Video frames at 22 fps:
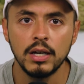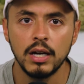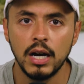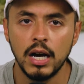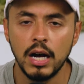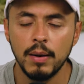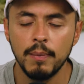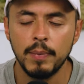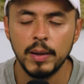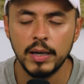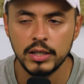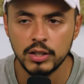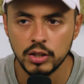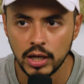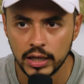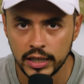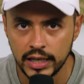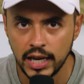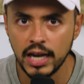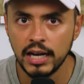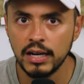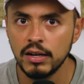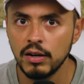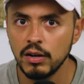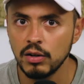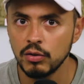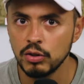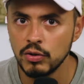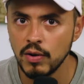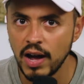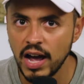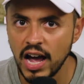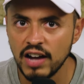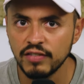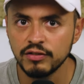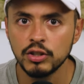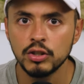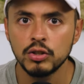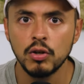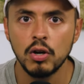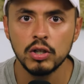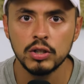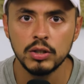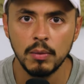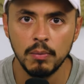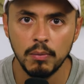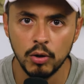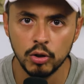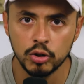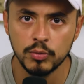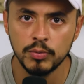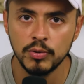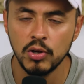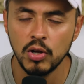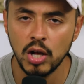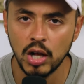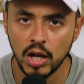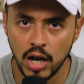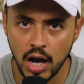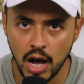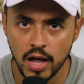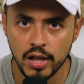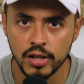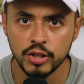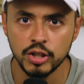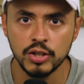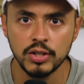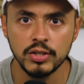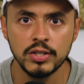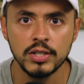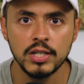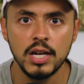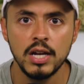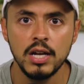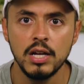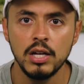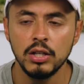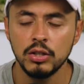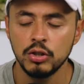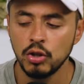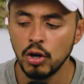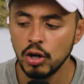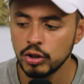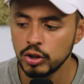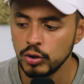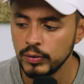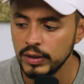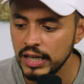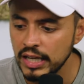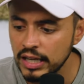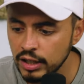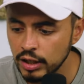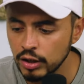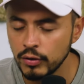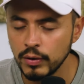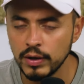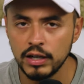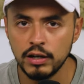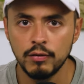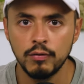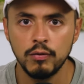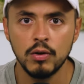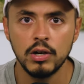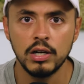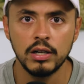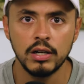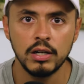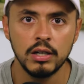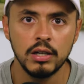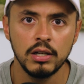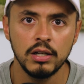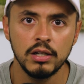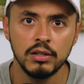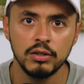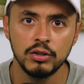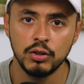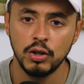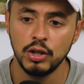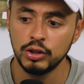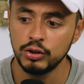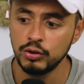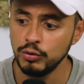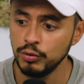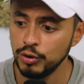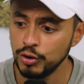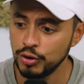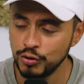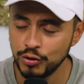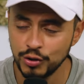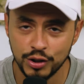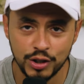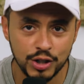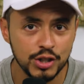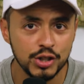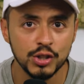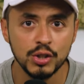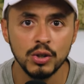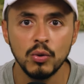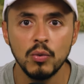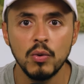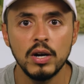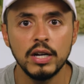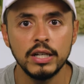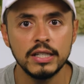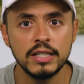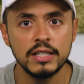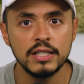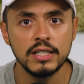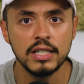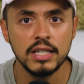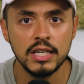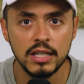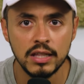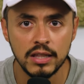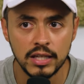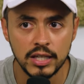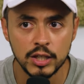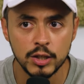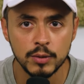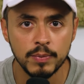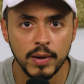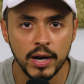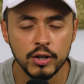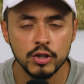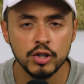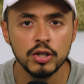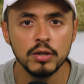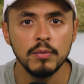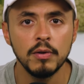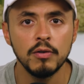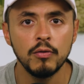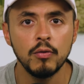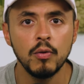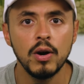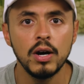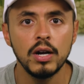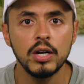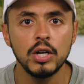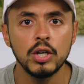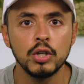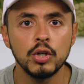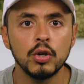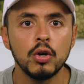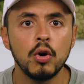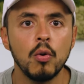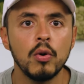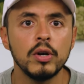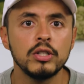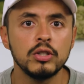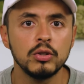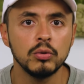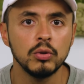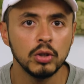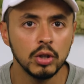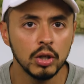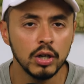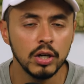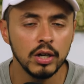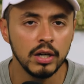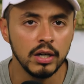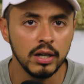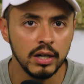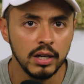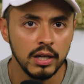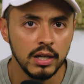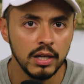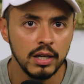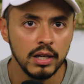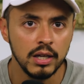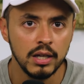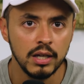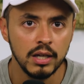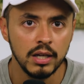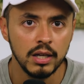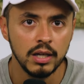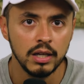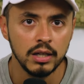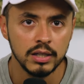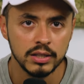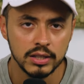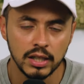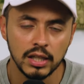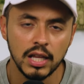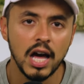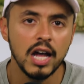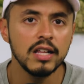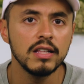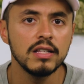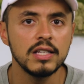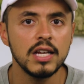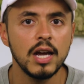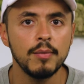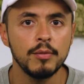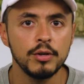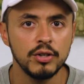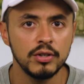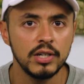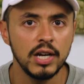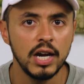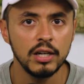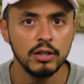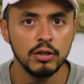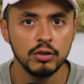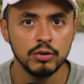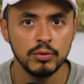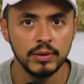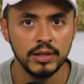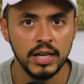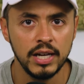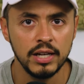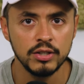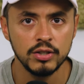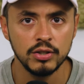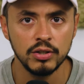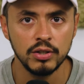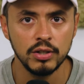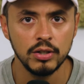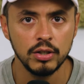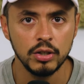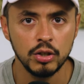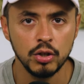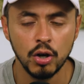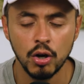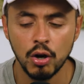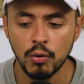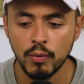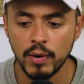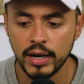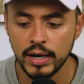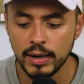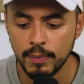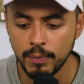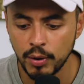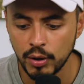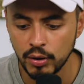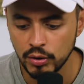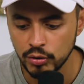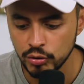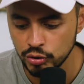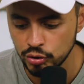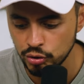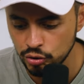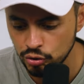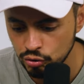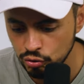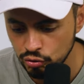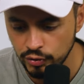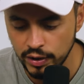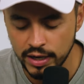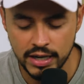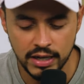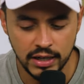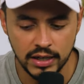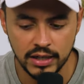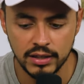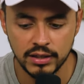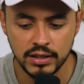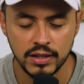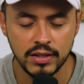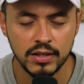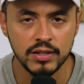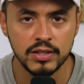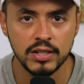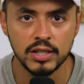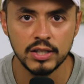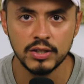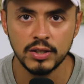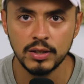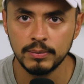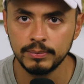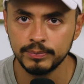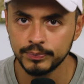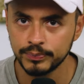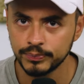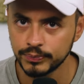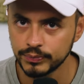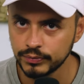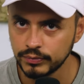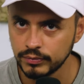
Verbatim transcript: But it's, again, you have to talk to multiple oncologists, talk to an integrative one, talk to a traditional one, see the spectrum of what you're going to learn. Because a lot of the time when you're diagnosed with cancer, you're already put straight into the system.